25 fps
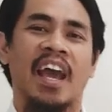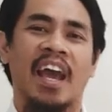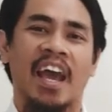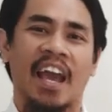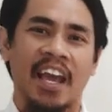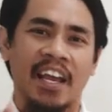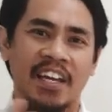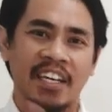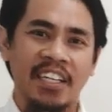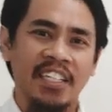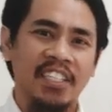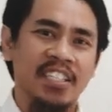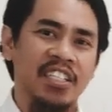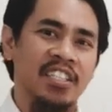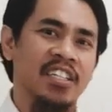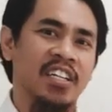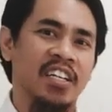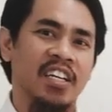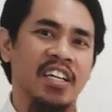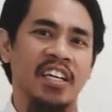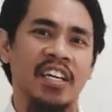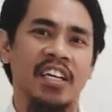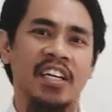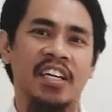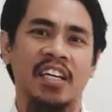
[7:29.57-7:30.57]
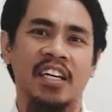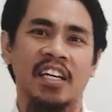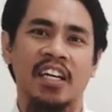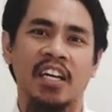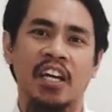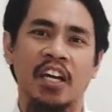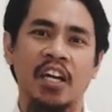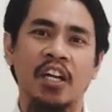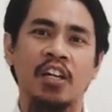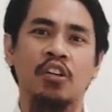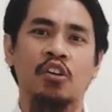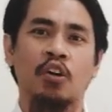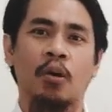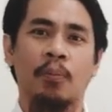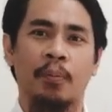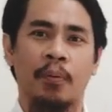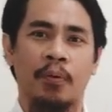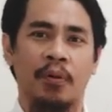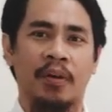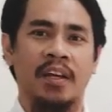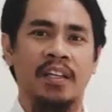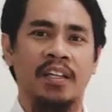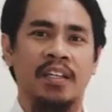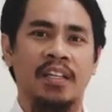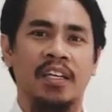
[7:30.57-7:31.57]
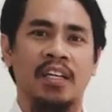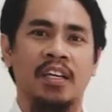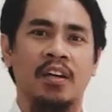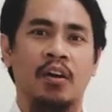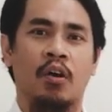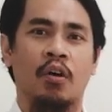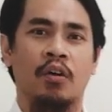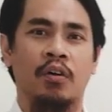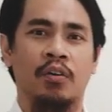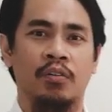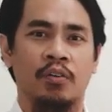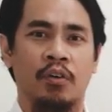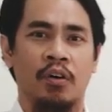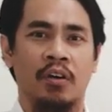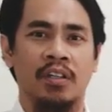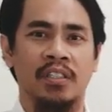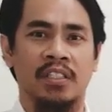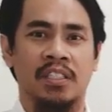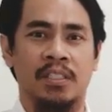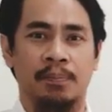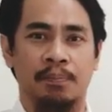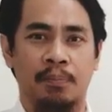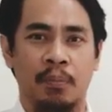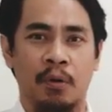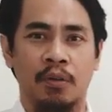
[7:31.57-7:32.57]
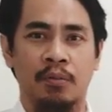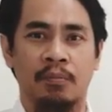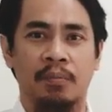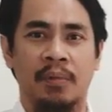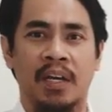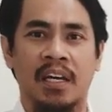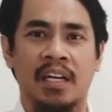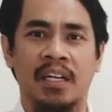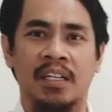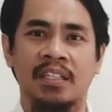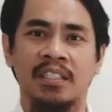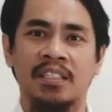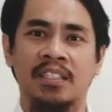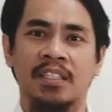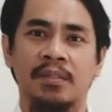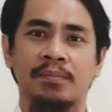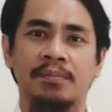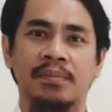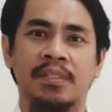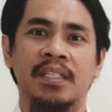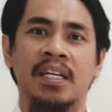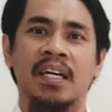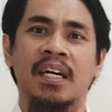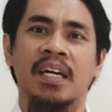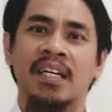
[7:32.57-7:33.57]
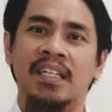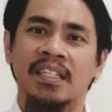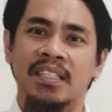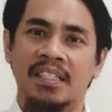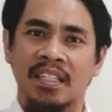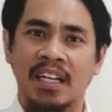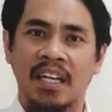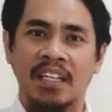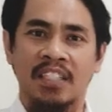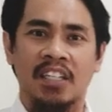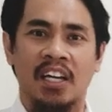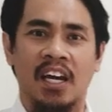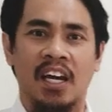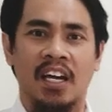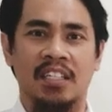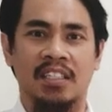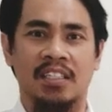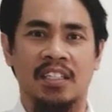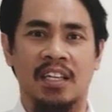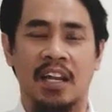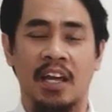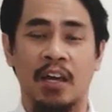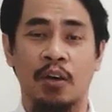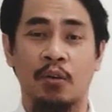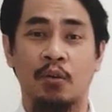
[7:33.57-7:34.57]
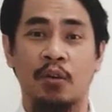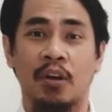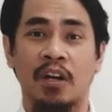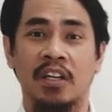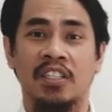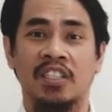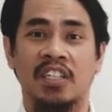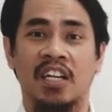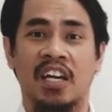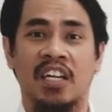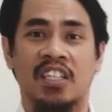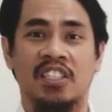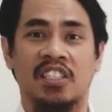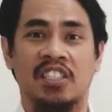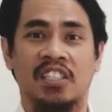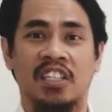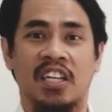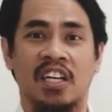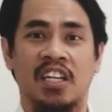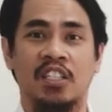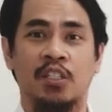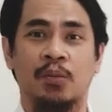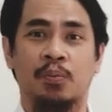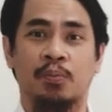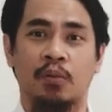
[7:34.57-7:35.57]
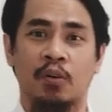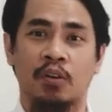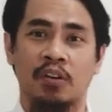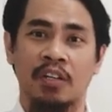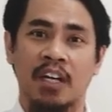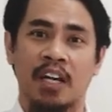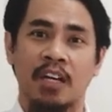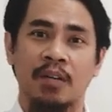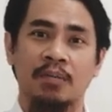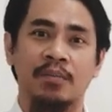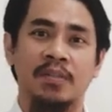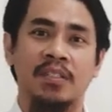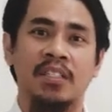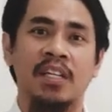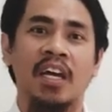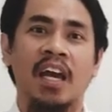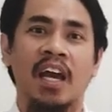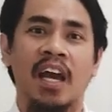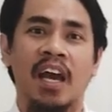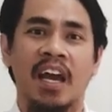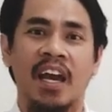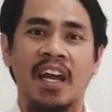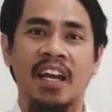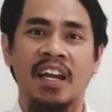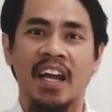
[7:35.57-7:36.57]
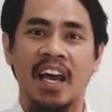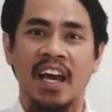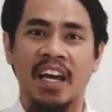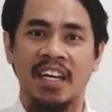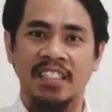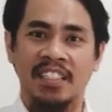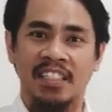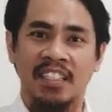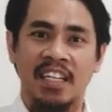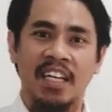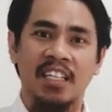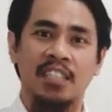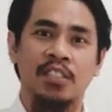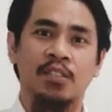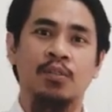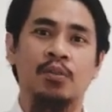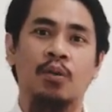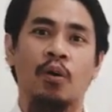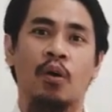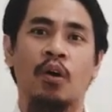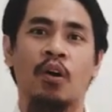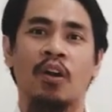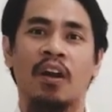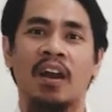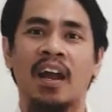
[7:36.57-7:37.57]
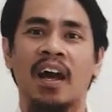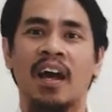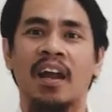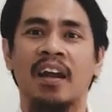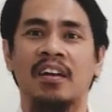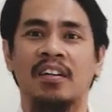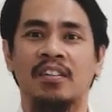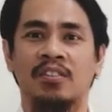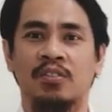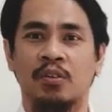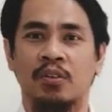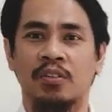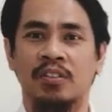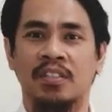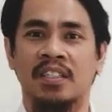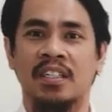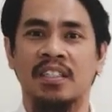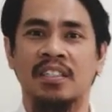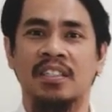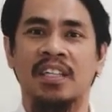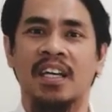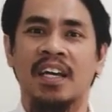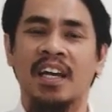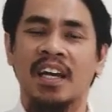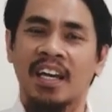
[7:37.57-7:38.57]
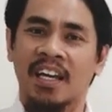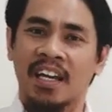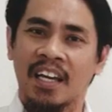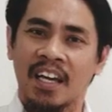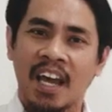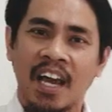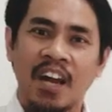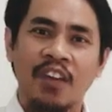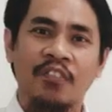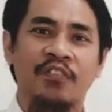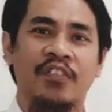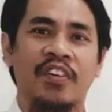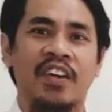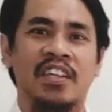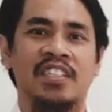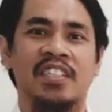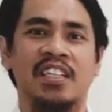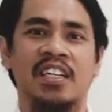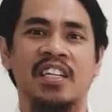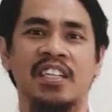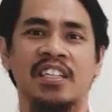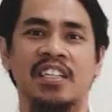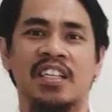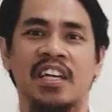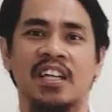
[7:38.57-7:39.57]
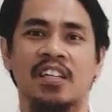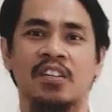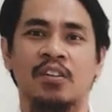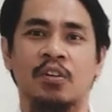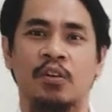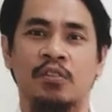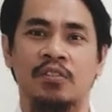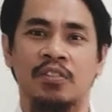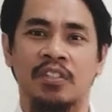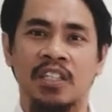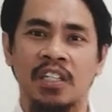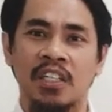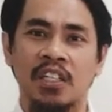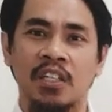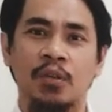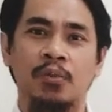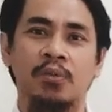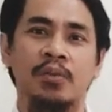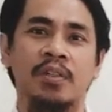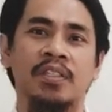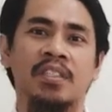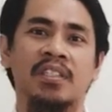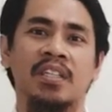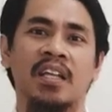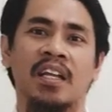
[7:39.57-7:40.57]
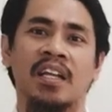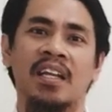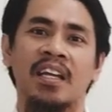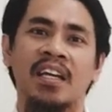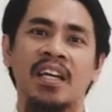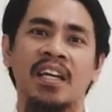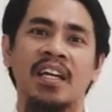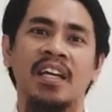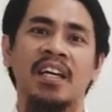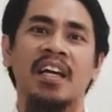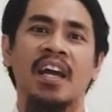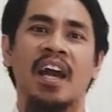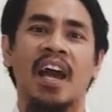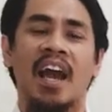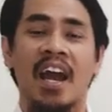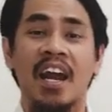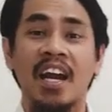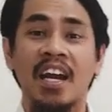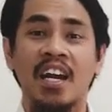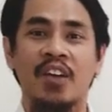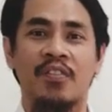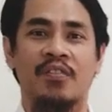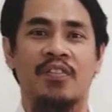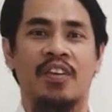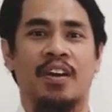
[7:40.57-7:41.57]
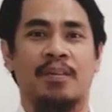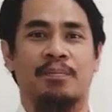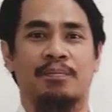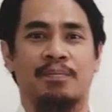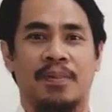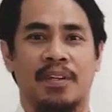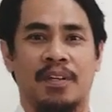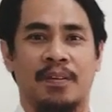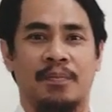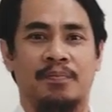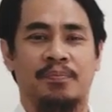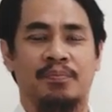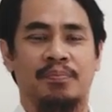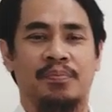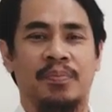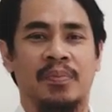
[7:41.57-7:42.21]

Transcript: Additionally, incorporating ongoing support mechanisms such as language exchange programs and access to online resources can facilitate continuous learning and development.